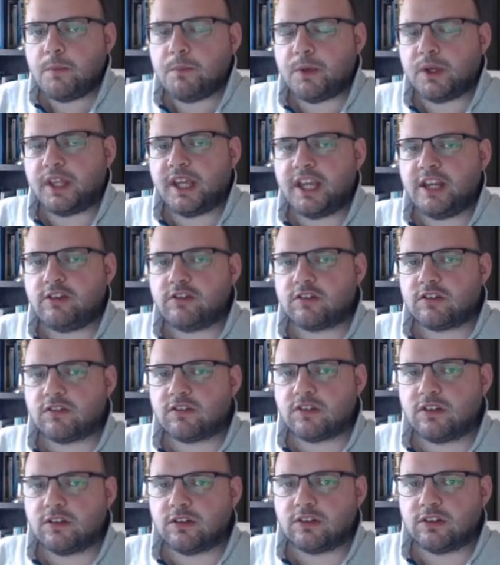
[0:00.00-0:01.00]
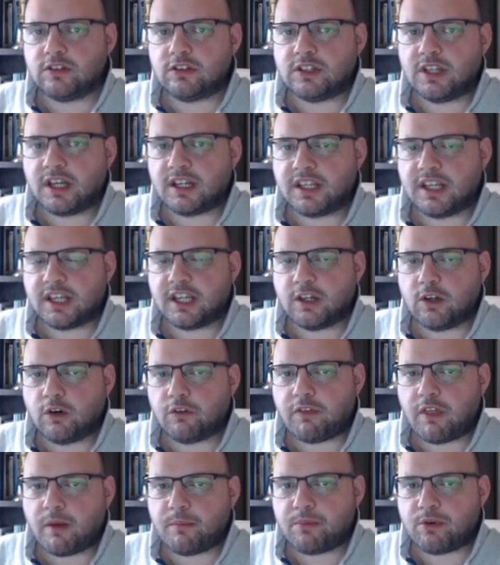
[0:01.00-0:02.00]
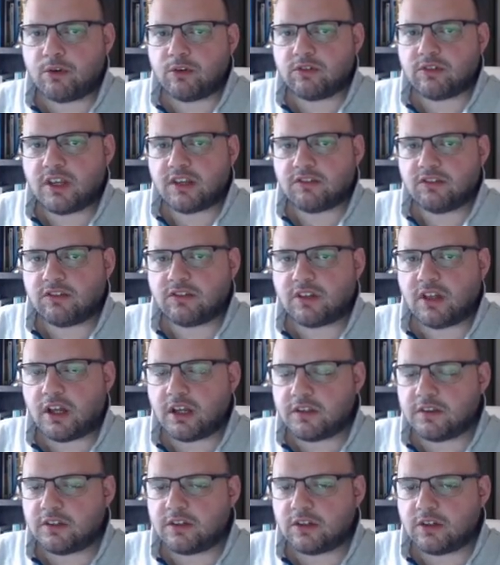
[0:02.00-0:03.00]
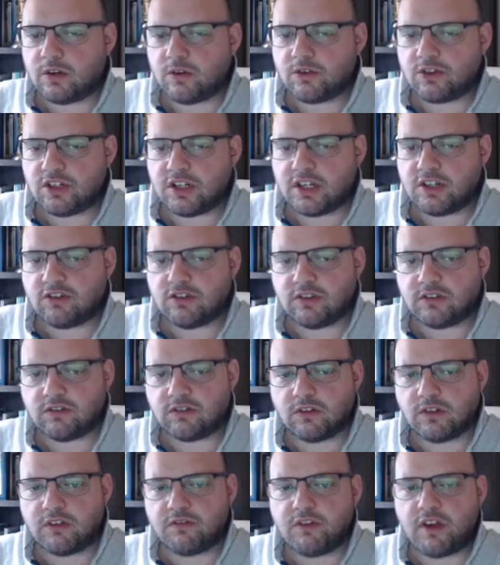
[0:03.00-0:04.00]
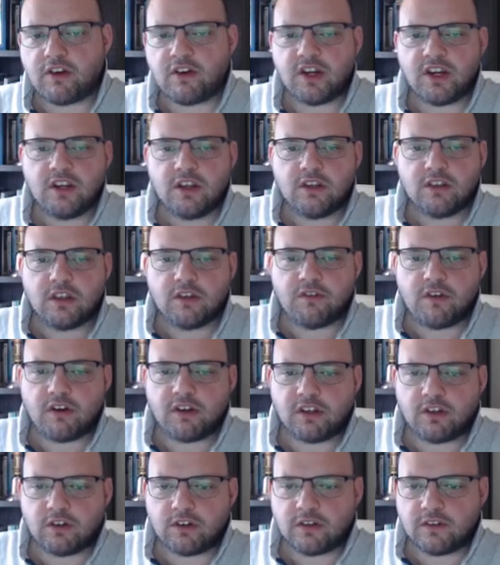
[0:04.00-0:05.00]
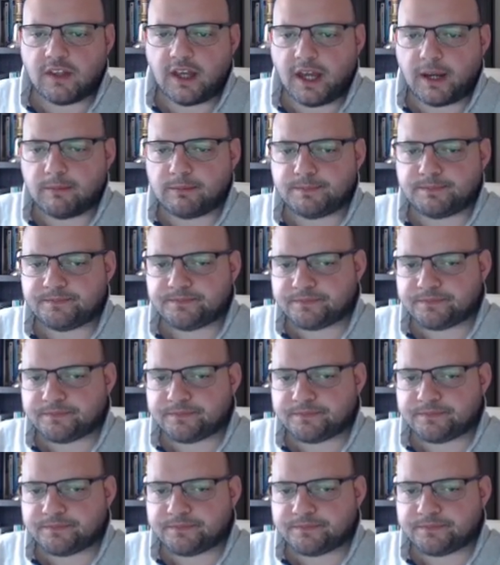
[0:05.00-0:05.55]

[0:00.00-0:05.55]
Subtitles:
But agents are still good at kicking off that process and starting the negotiation, so they're very good at that,